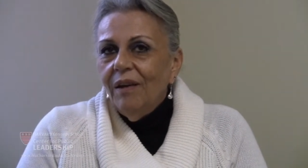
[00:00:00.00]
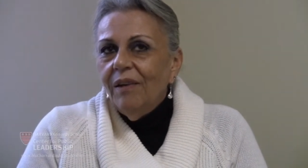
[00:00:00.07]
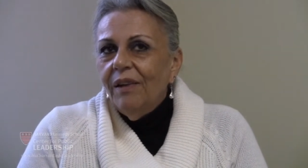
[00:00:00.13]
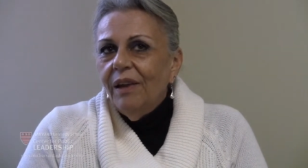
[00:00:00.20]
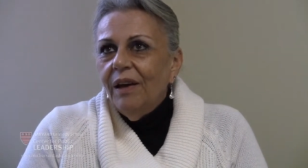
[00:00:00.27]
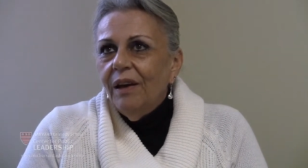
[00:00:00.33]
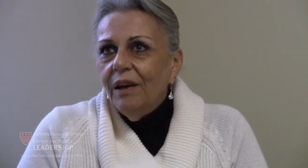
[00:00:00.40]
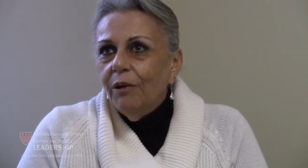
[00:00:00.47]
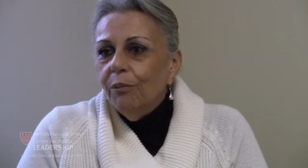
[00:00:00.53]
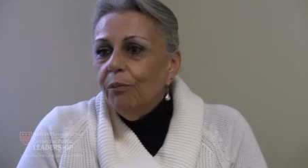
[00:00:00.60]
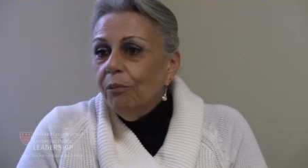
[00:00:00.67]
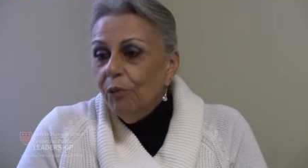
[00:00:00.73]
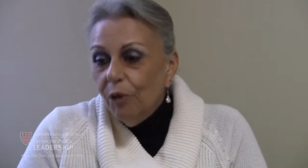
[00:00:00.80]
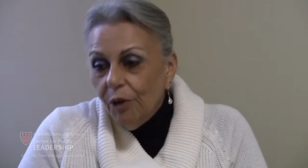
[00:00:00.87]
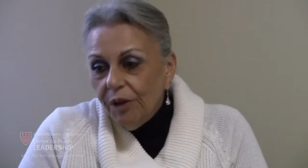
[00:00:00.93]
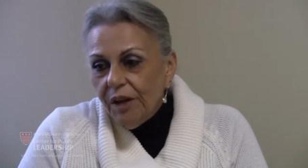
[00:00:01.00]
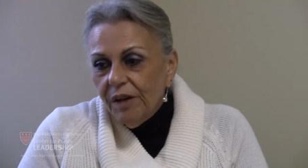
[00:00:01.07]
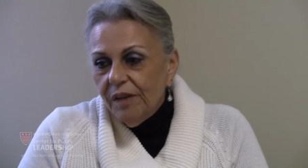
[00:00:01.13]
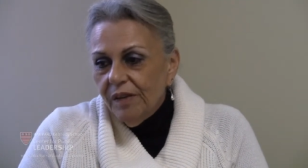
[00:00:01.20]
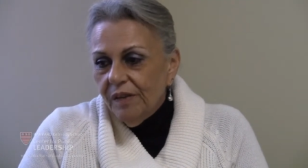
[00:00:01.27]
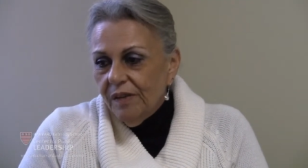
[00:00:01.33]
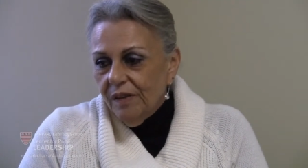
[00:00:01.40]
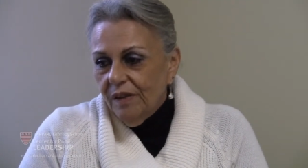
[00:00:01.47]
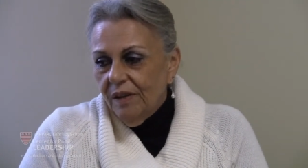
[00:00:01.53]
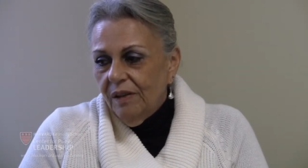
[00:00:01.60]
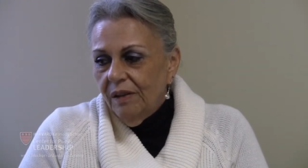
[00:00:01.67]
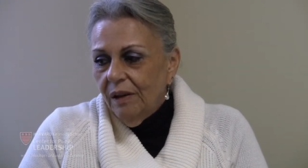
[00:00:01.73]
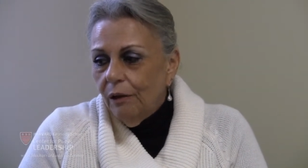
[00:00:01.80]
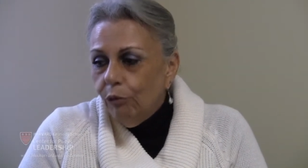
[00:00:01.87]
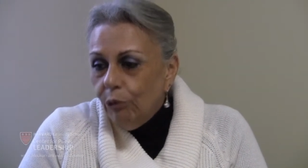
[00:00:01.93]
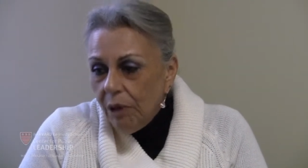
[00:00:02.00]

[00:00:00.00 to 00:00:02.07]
the mothers, the